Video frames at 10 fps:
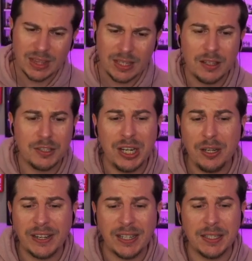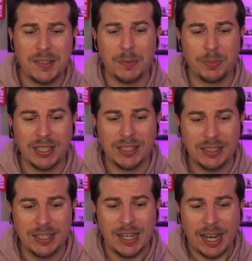The Giovanni and Sabrina,
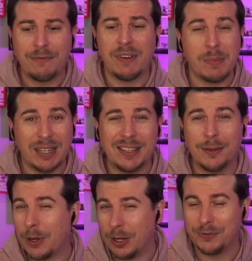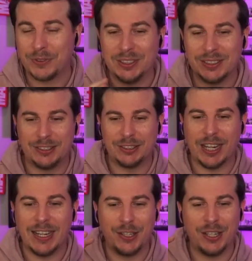I find myself often
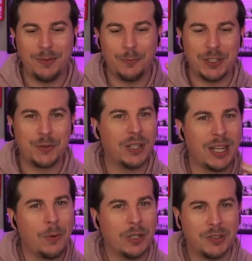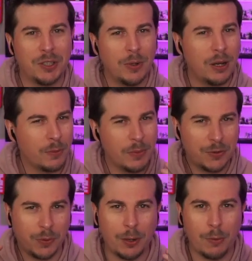changing which one I want 2 of and which
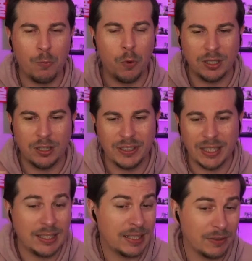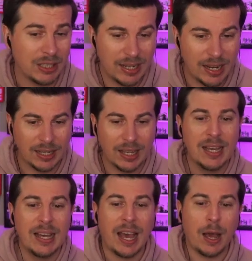one I want 1 of in any given deck.
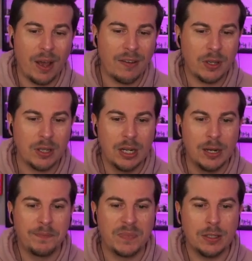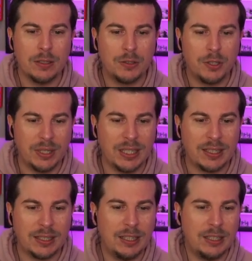However, doing
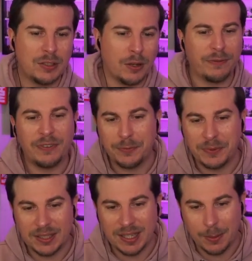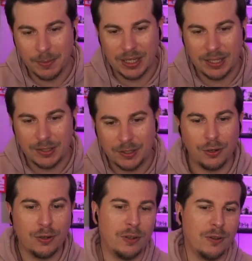sort of 50 damage
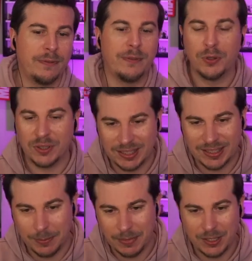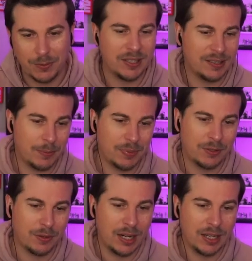or 40 damage with the
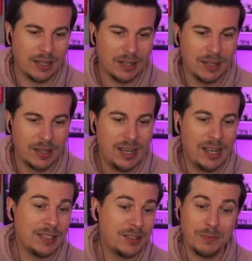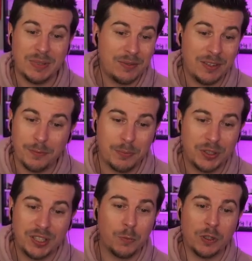Zebstrika, sometimes even
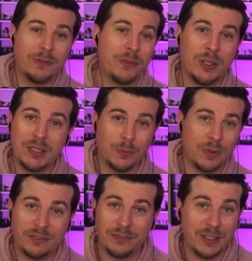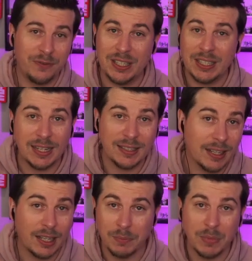pushing 140 to 150 against
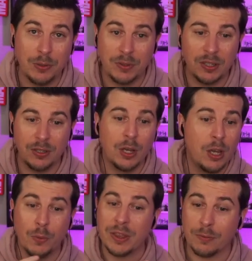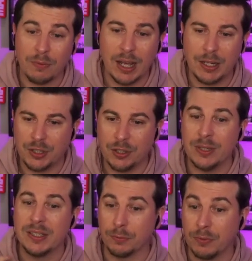like a Mewtwo with the Raichu
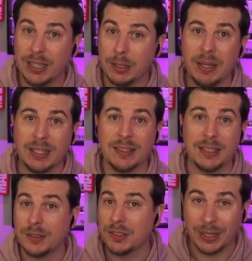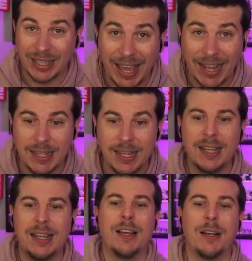is a really big deal. So again,
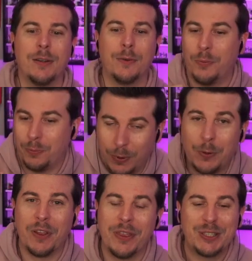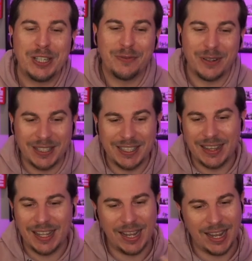we want the Giovanni in
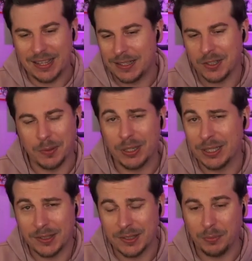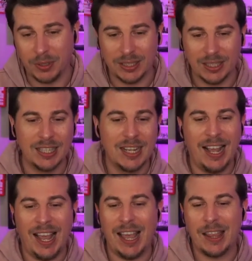there, and then Sabrina.
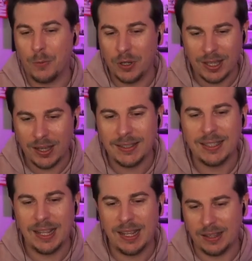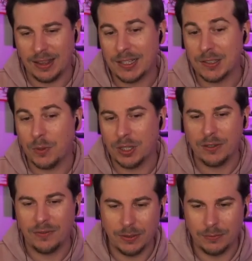The one card in there, the last one
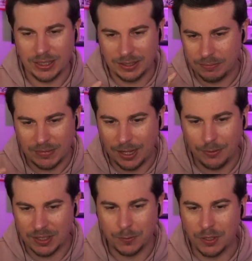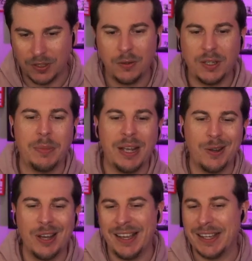of that really counts is worth talking about,
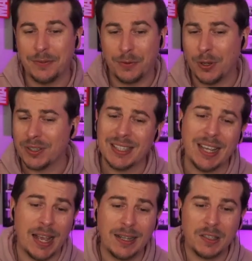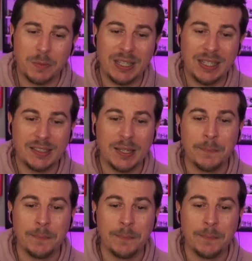is of course the X speed.